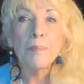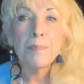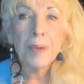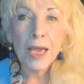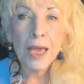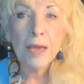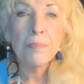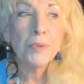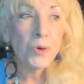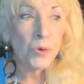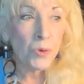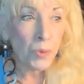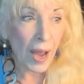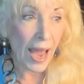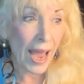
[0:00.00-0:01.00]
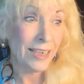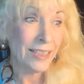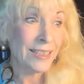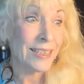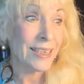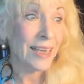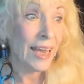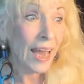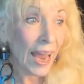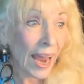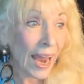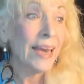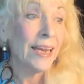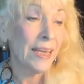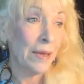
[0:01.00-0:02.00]
people who actually
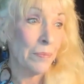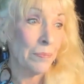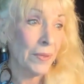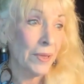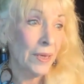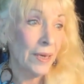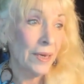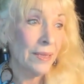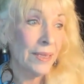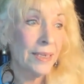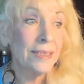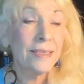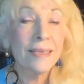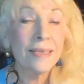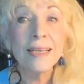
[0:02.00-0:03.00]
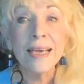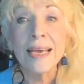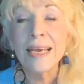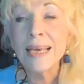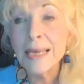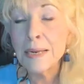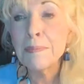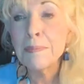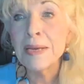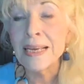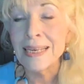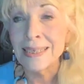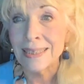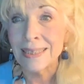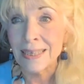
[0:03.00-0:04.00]
hate him. These are the
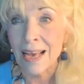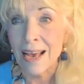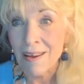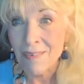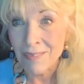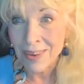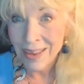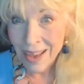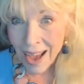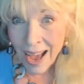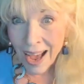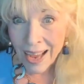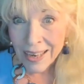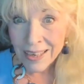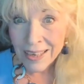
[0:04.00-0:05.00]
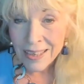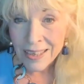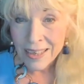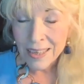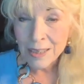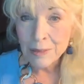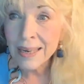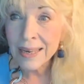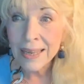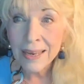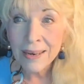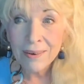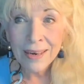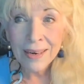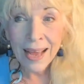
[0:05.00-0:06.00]
enemies of God.
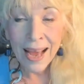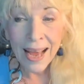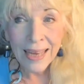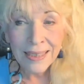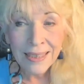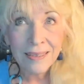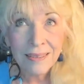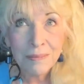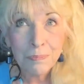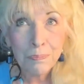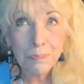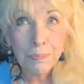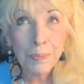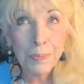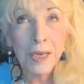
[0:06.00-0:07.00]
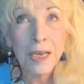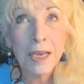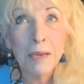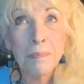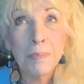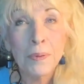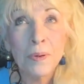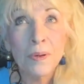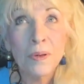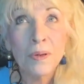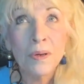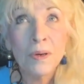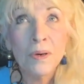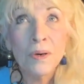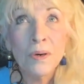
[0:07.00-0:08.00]
They're not
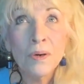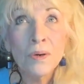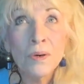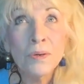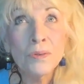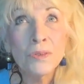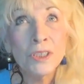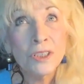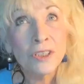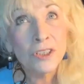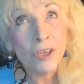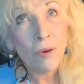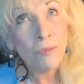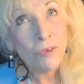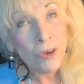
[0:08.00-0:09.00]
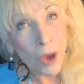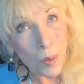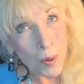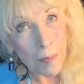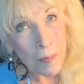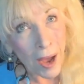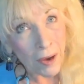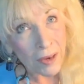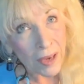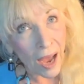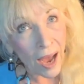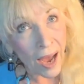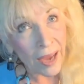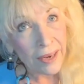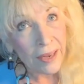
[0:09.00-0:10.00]
people who just don't know about
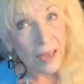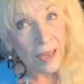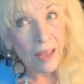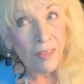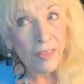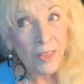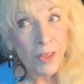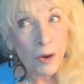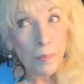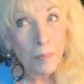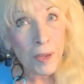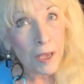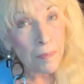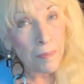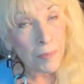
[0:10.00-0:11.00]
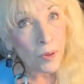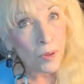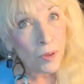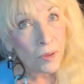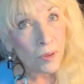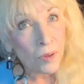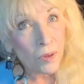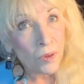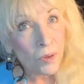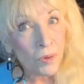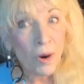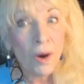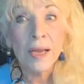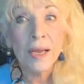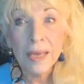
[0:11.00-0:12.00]
God they're people who
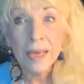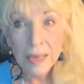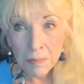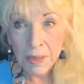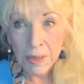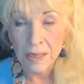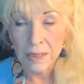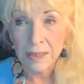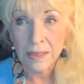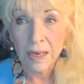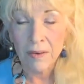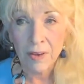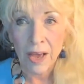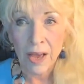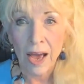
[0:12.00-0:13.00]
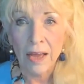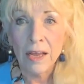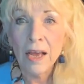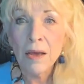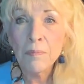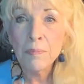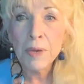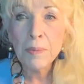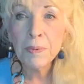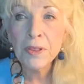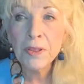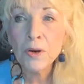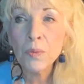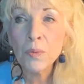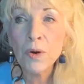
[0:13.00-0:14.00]
are enemies of God, people
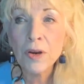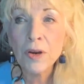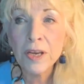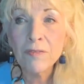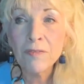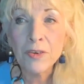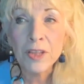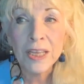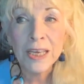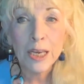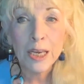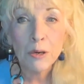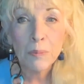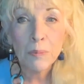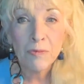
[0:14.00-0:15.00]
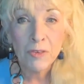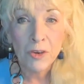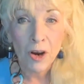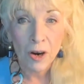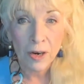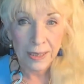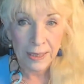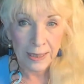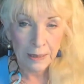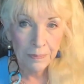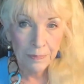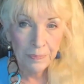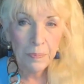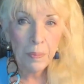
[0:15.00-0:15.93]
that are working for the kingdom of darkness.